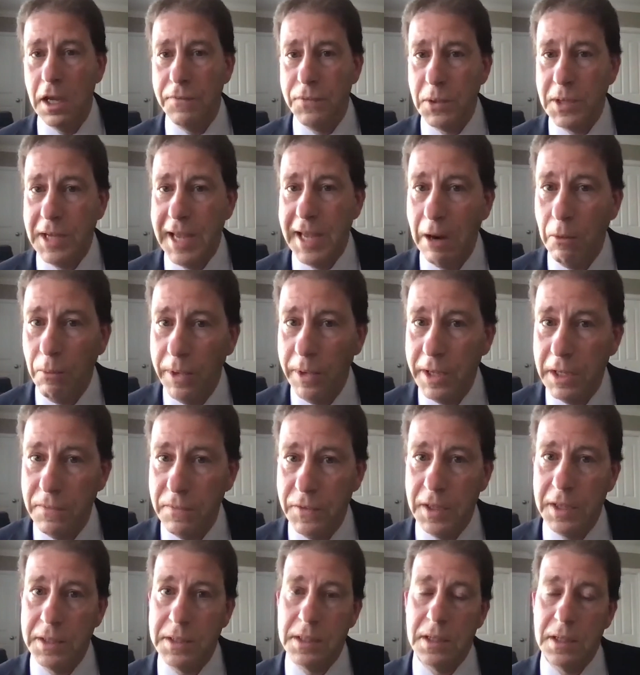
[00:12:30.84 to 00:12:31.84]
you get rid
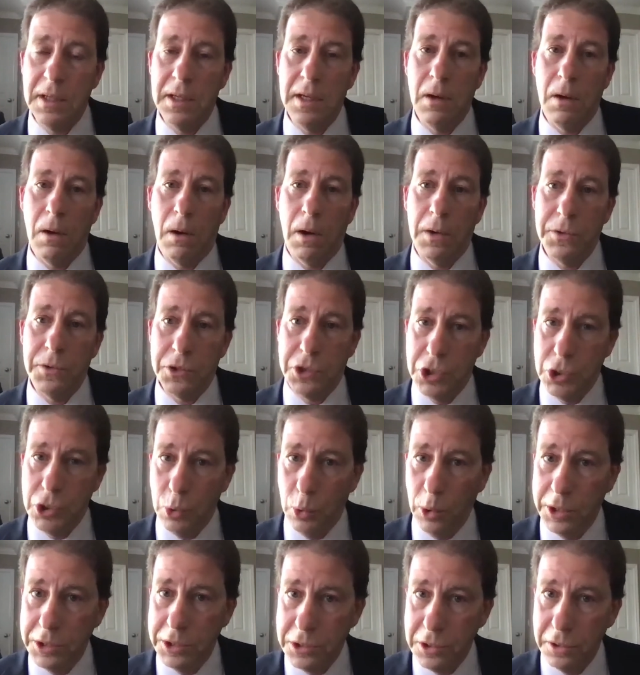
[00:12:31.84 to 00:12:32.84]
of it, are the
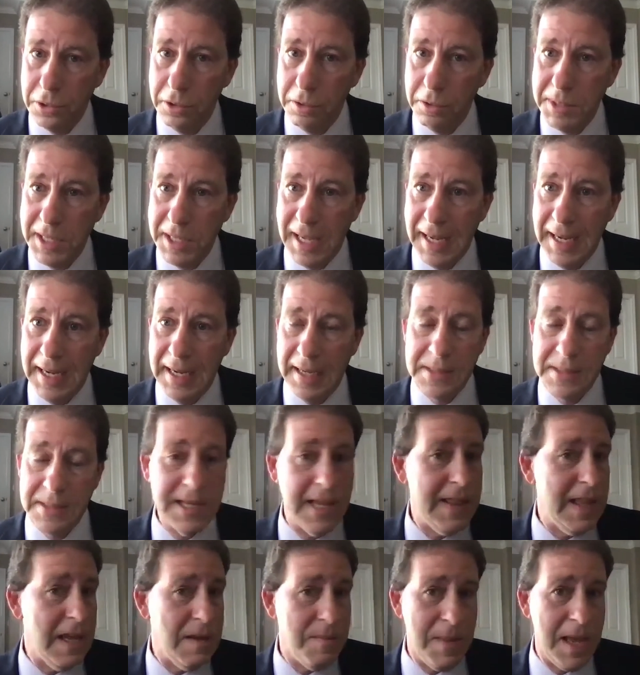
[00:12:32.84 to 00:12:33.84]
short-term
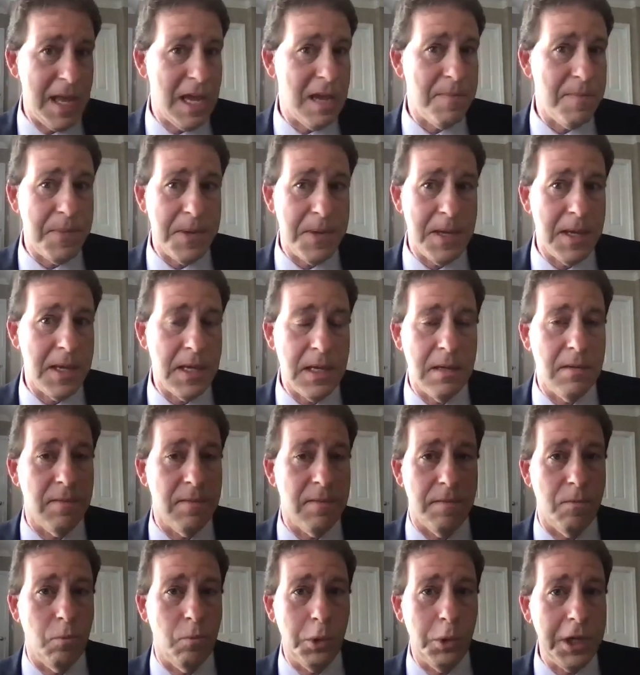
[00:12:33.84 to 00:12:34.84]
gains, and they may be
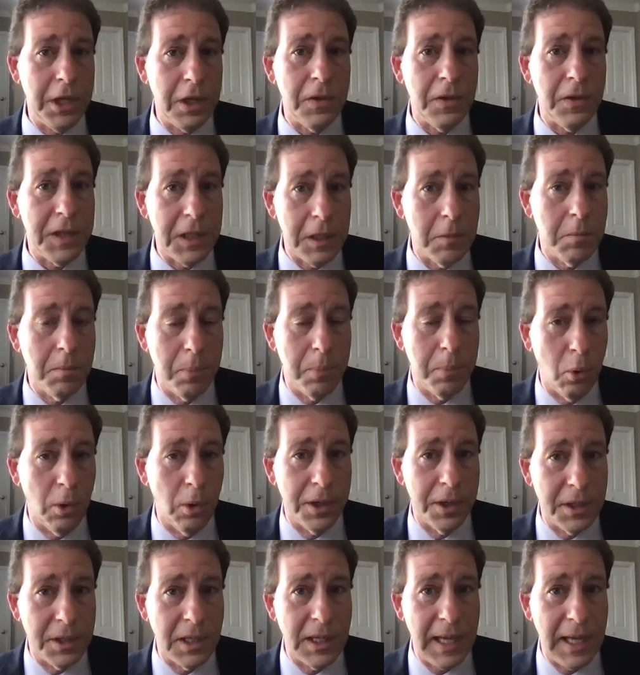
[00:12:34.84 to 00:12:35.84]
really
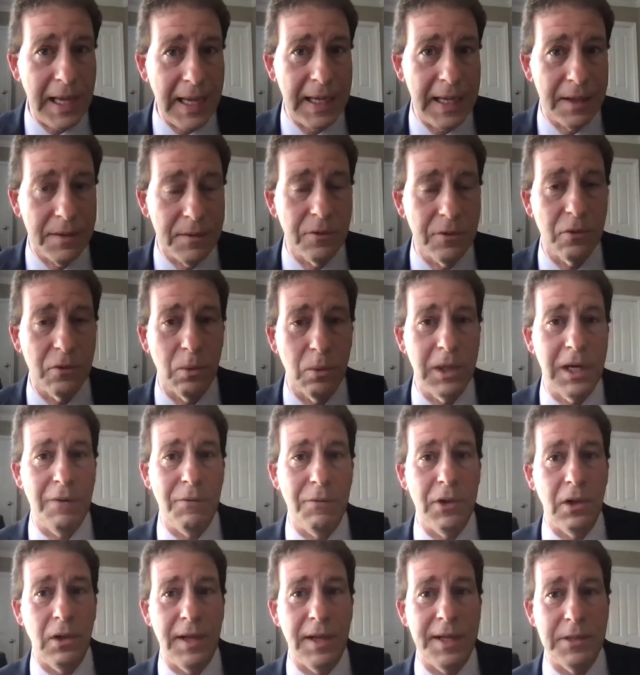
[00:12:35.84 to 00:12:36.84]
important gains,
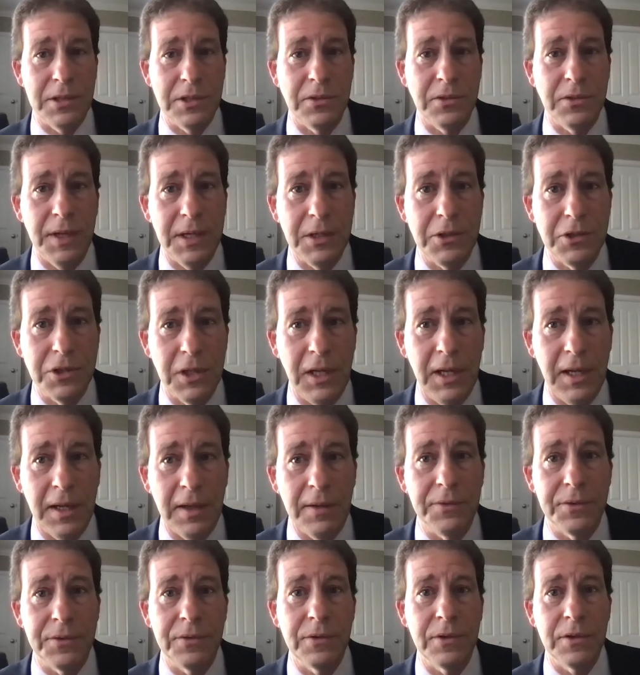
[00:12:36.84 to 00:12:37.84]
whatever the legislation
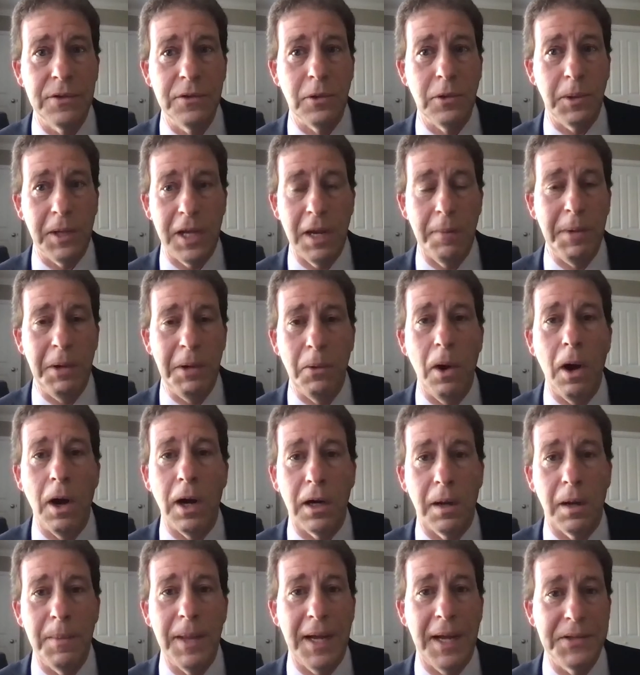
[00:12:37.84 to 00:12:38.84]
is. Don't get me
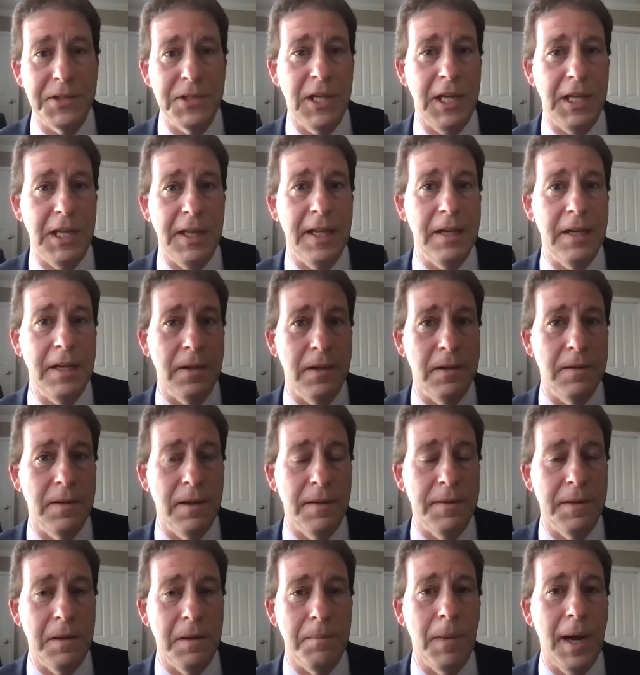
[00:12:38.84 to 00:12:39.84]
wrong. I'm not saying that
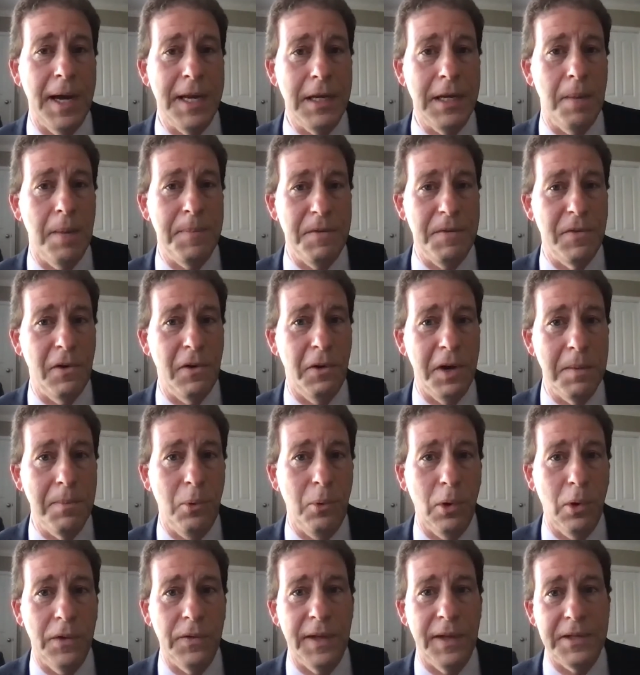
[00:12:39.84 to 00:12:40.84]
it might not be very
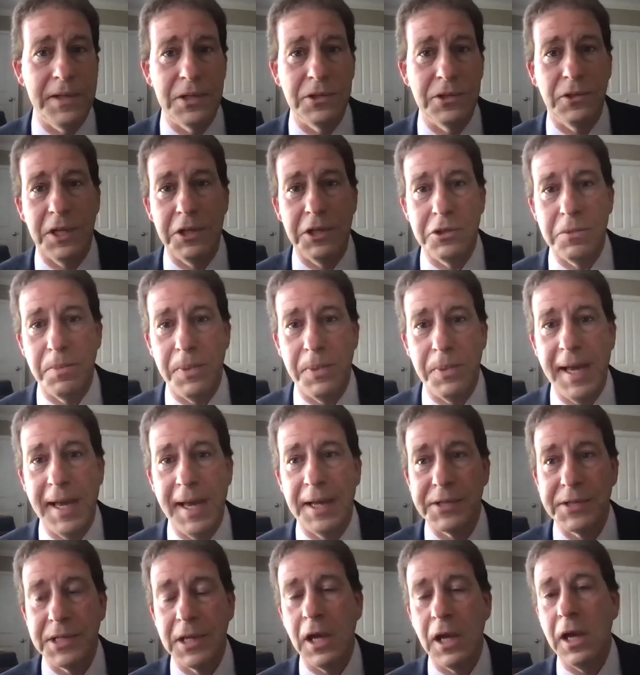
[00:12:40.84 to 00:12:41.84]
important legislation
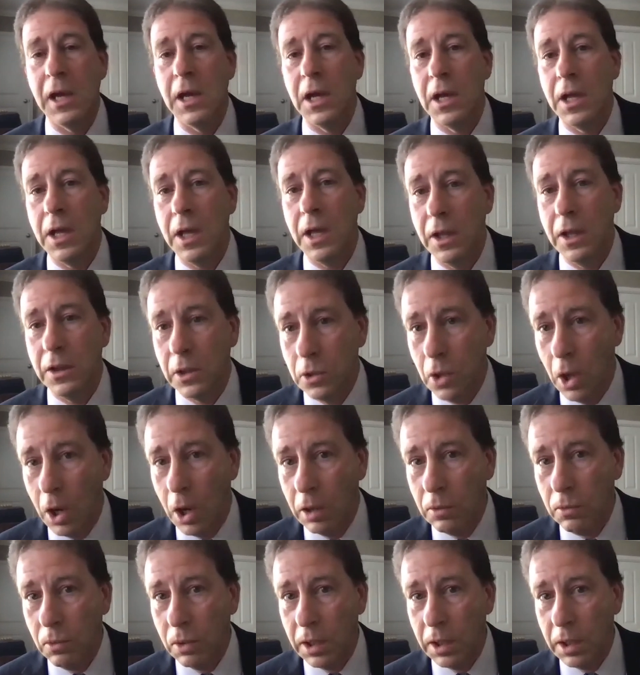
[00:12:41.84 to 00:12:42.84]
passed. In the
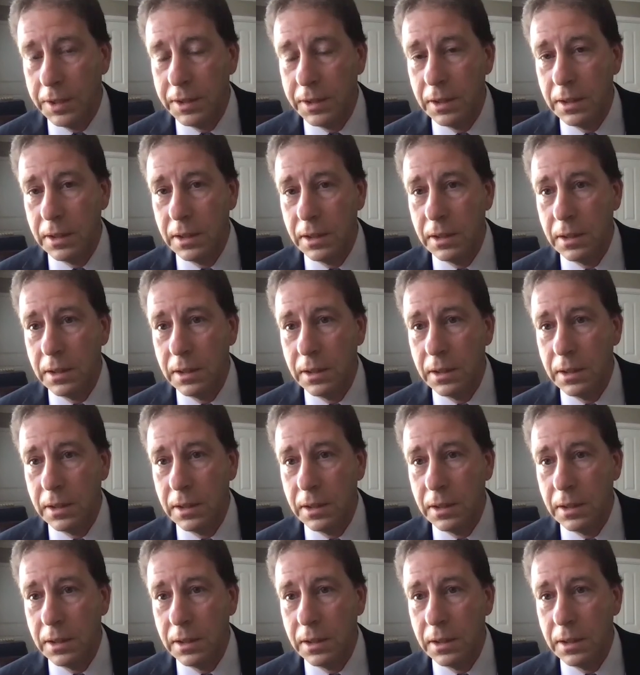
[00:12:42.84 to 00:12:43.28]
long run,